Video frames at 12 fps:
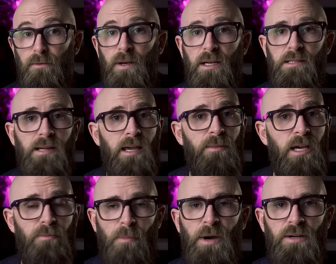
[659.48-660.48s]
First, a
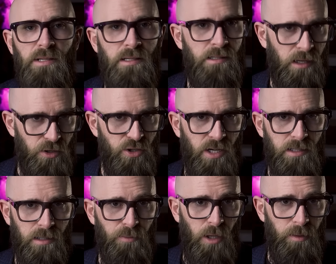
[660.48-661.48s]
mere proposed solution
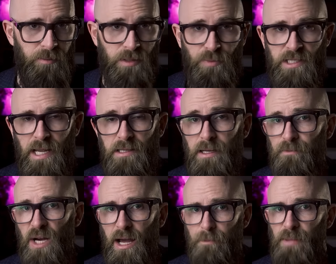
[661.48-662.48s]
to the problems presented
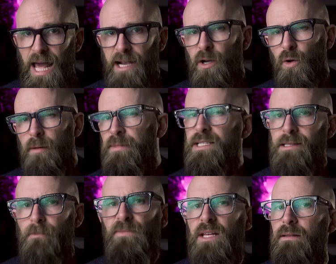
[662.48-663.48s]
by a black hole, but
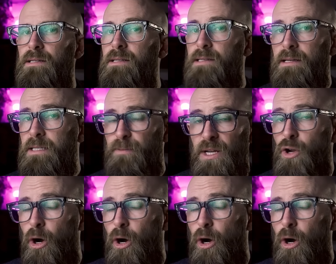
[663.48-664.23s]
something that's since been